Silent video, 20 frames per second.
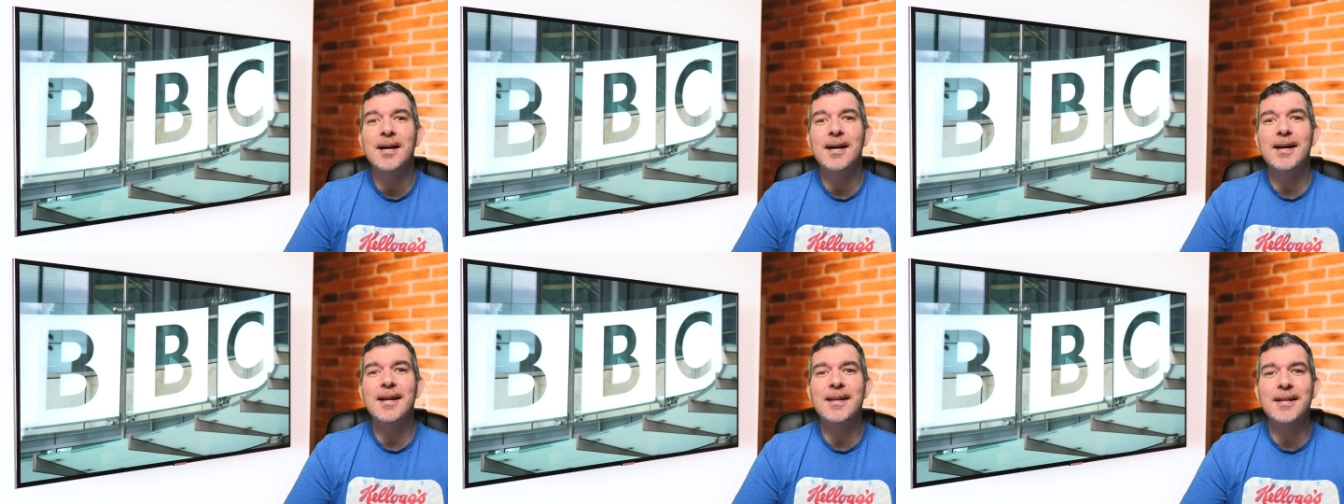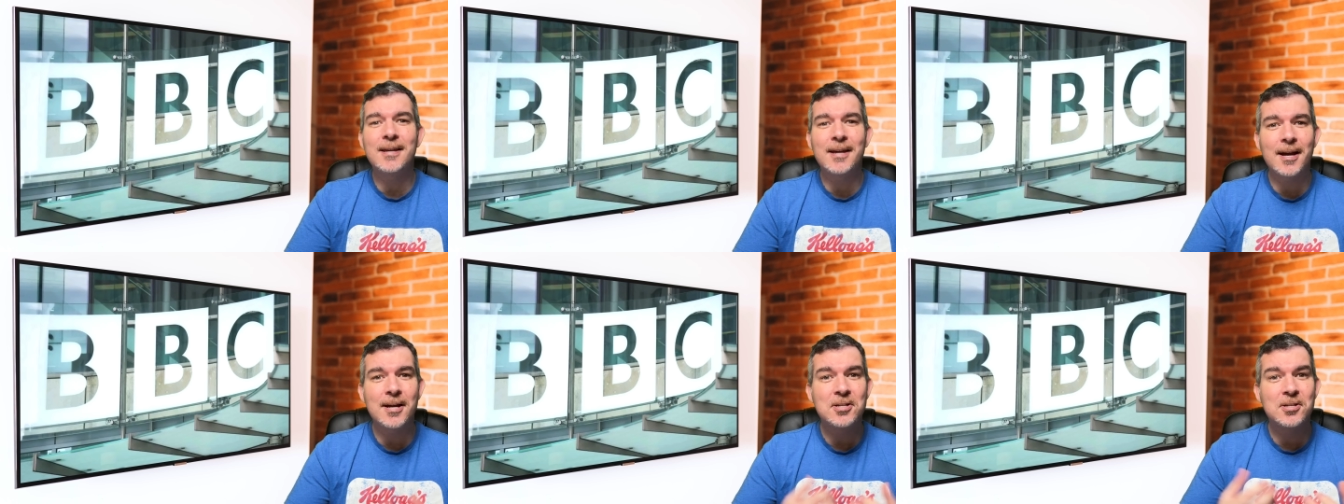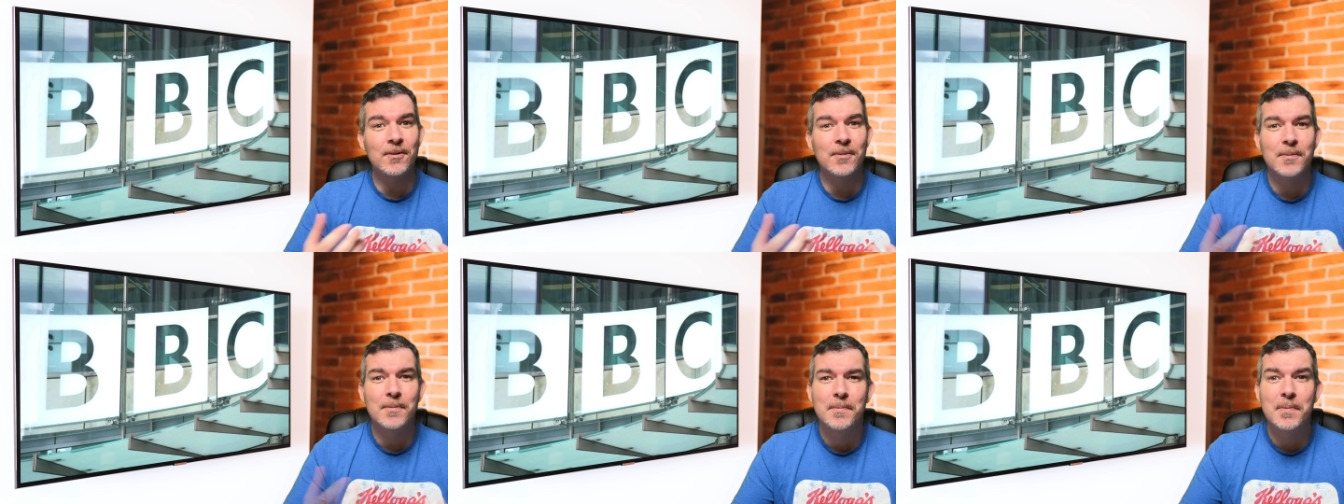in the
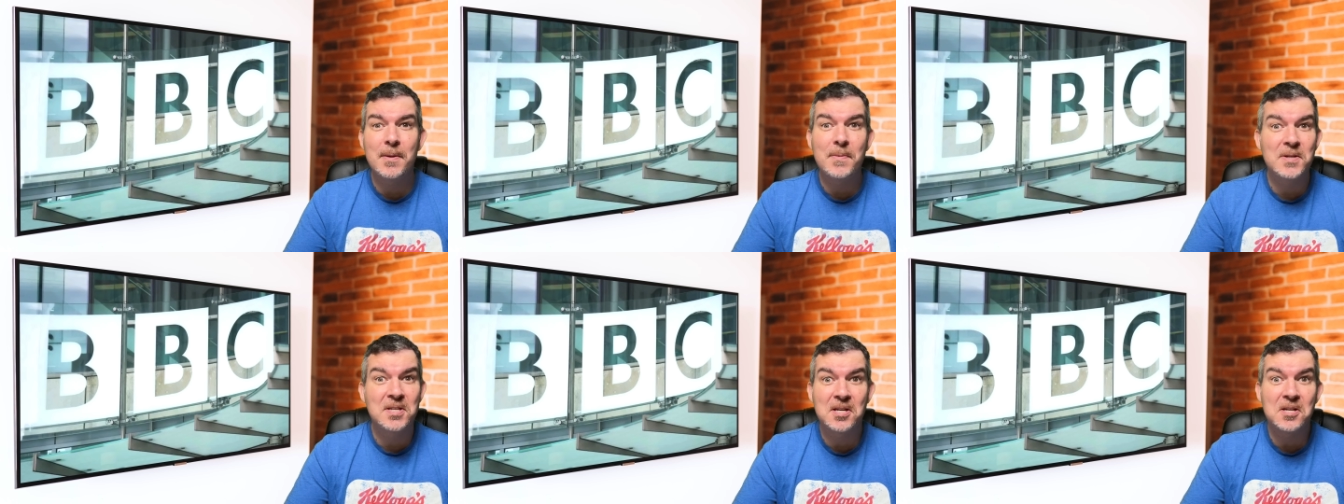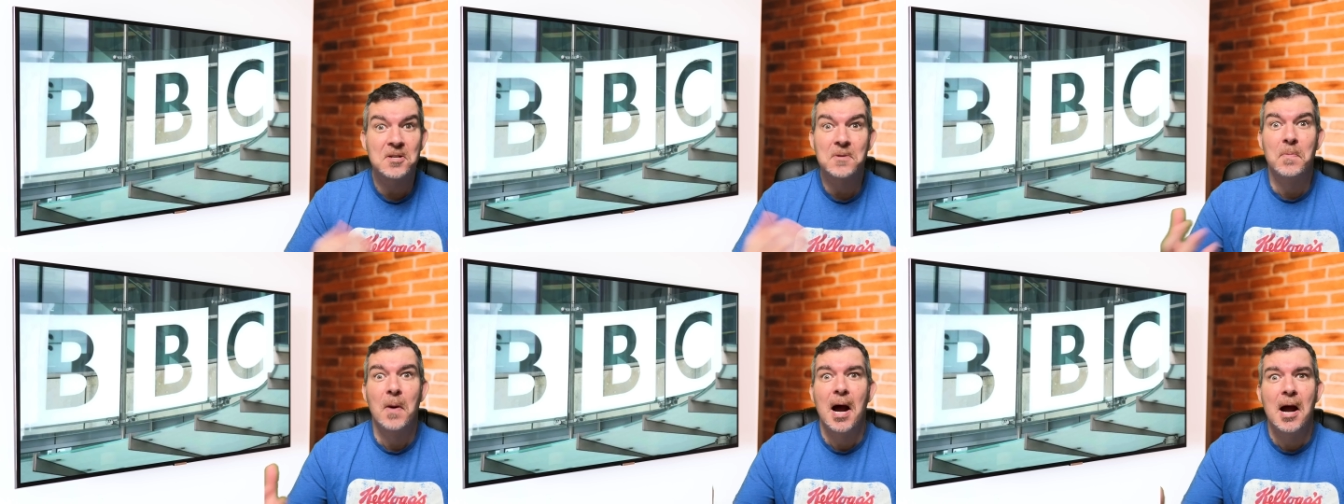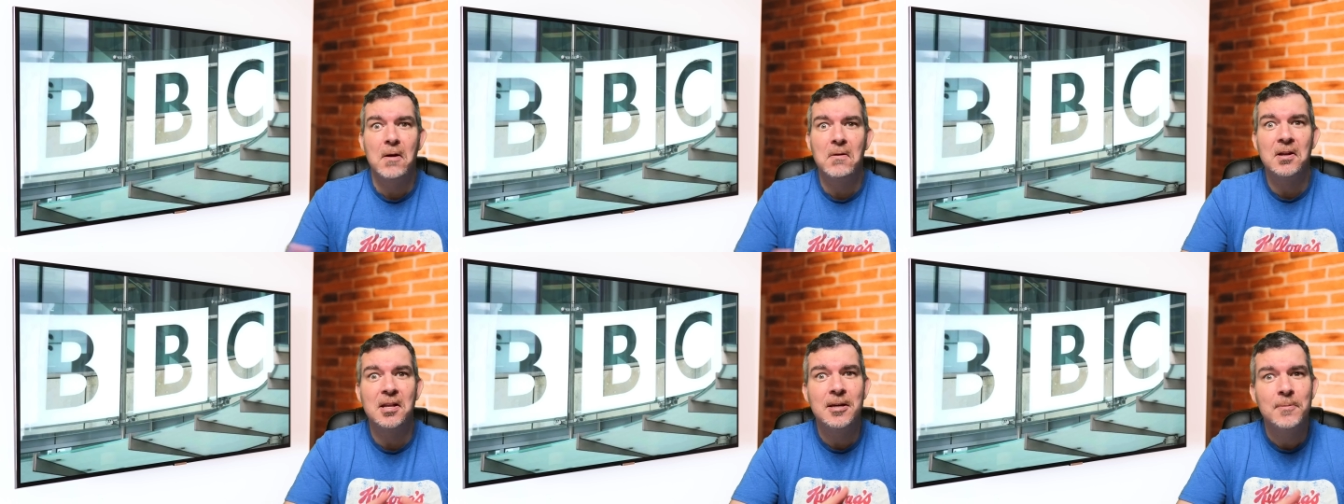case of BBC's
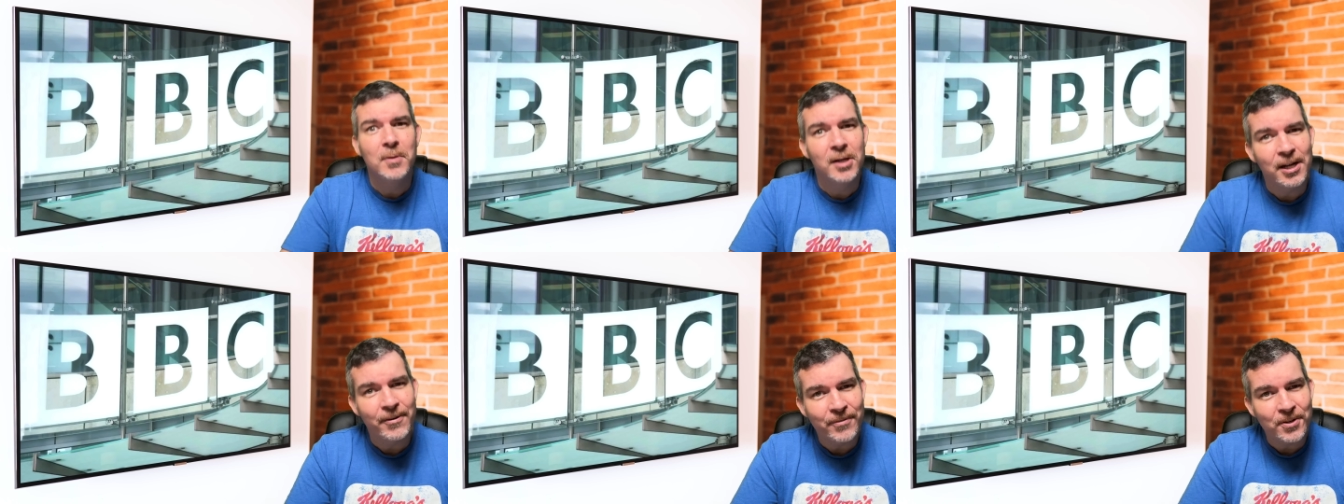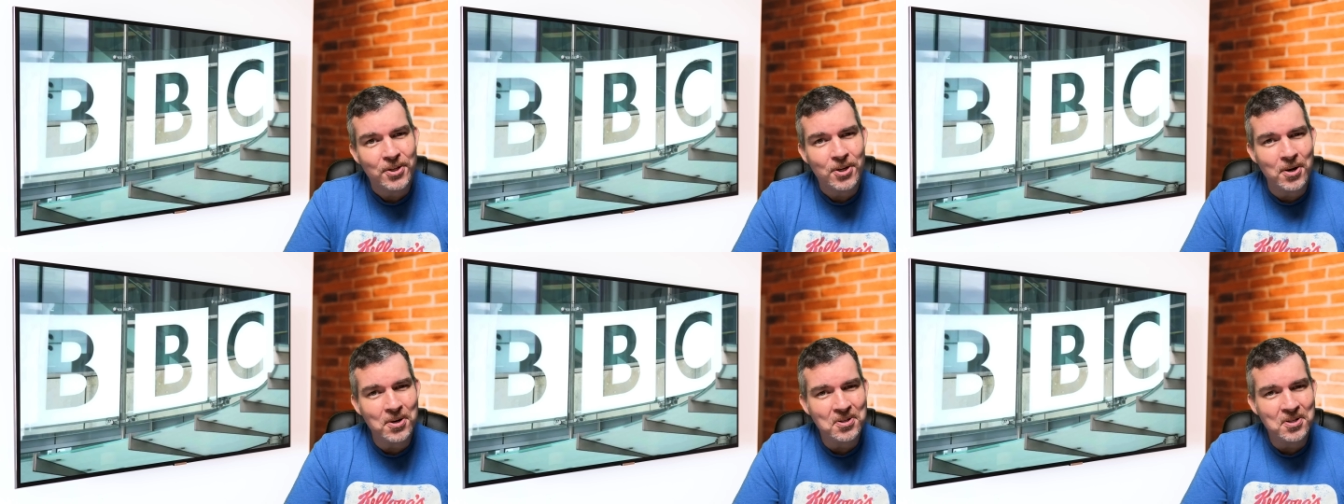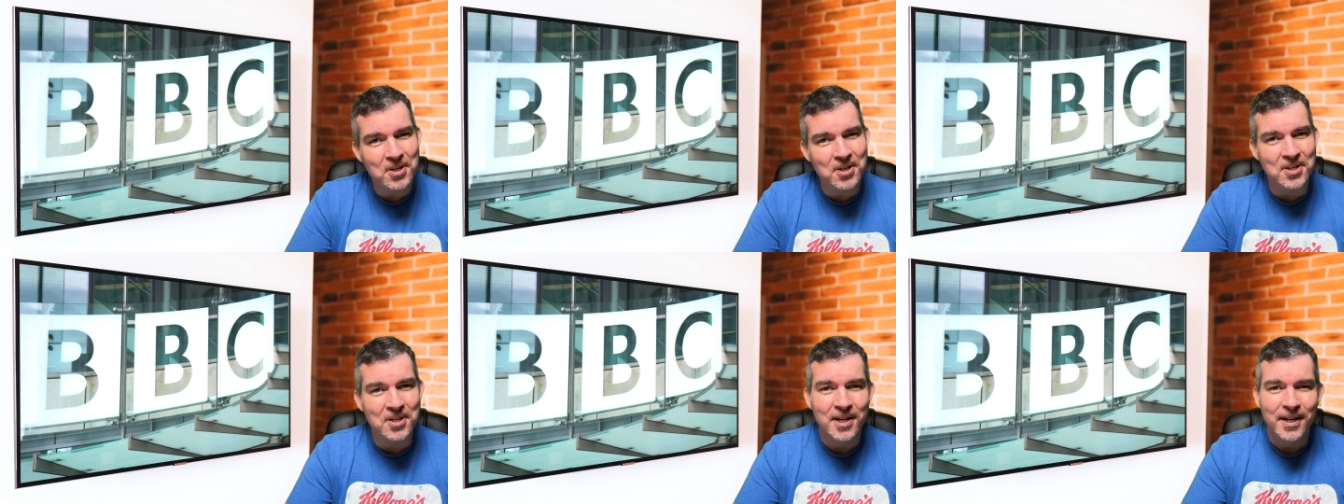apparently beloved
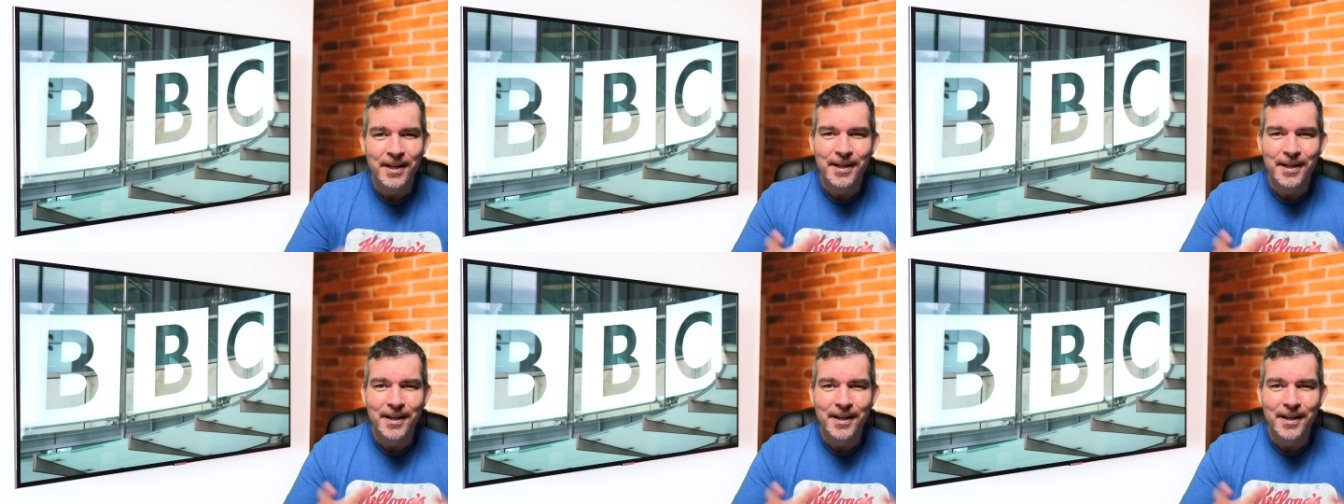Doctors.